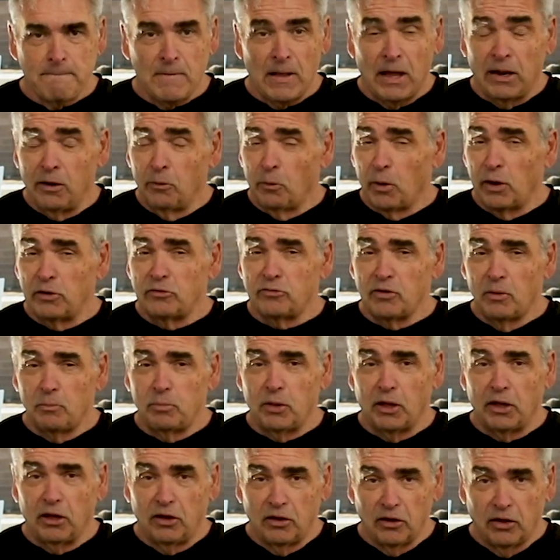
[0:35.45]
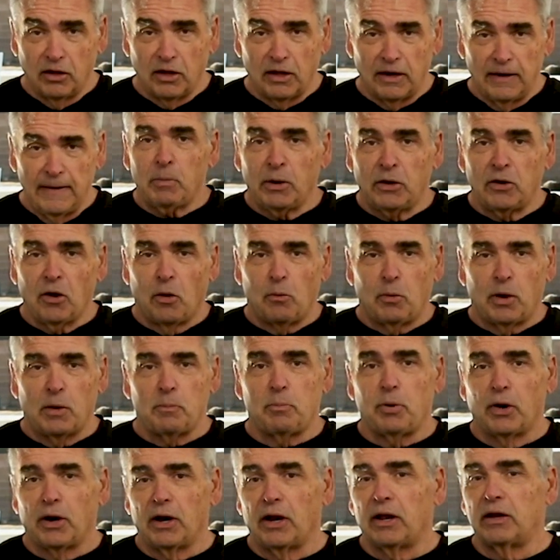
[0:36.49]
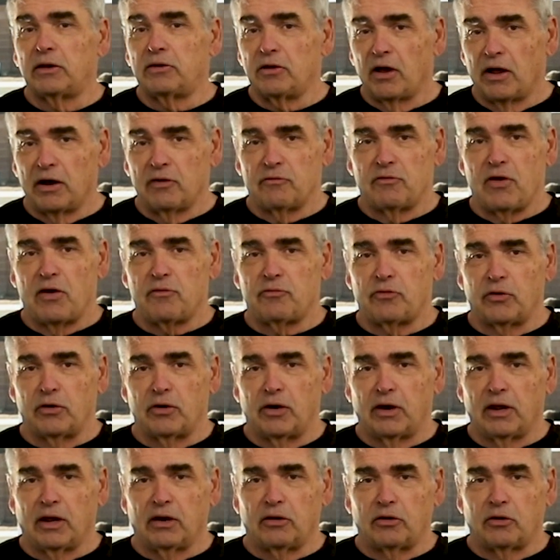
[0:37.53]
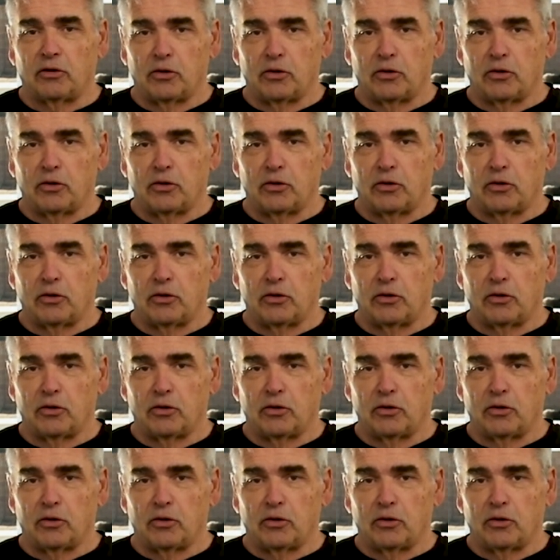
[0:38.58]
and you want something good, but don't want to put a ton of effort into